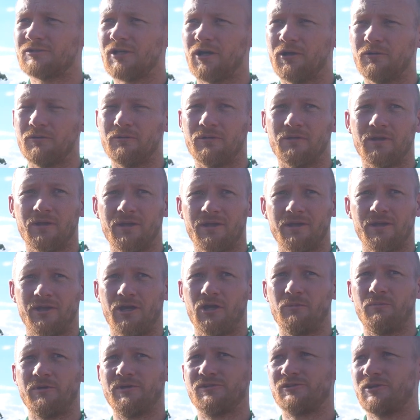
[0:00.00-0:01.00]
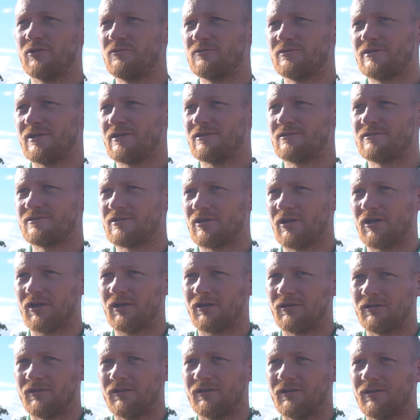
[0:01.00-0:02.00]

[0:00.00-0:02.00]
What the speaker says: So he'll be suited to